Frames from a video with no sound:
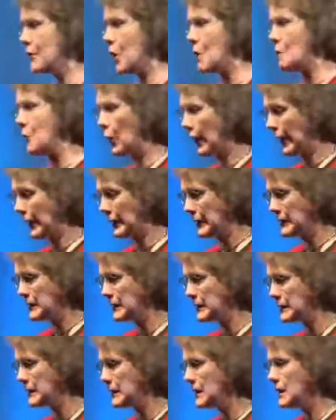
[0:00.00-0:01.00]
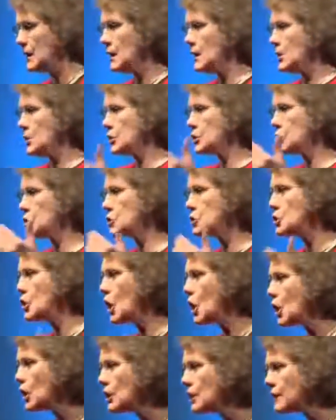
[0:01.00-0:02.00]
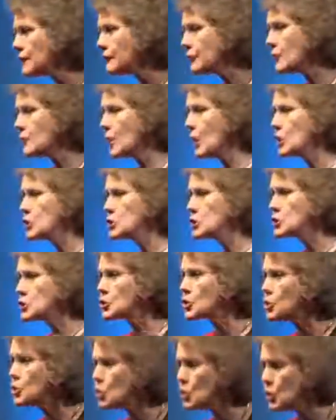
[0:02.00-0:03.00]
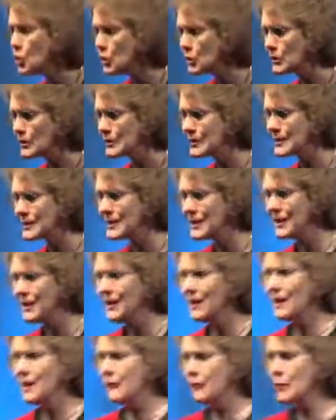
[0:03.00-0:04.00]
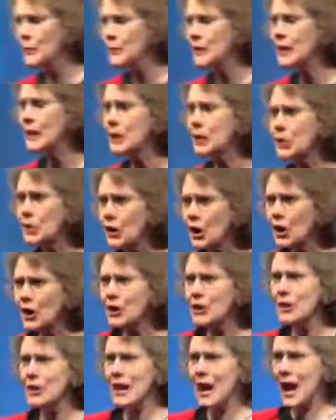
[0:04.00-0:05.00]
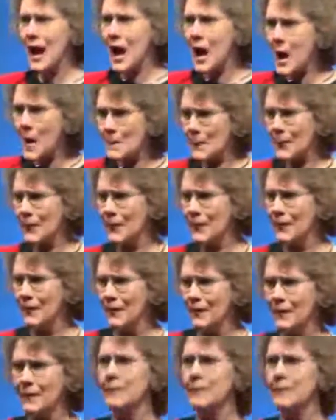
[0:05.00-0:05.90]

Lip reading: of our brains, starting from our schools, from kindergarten up?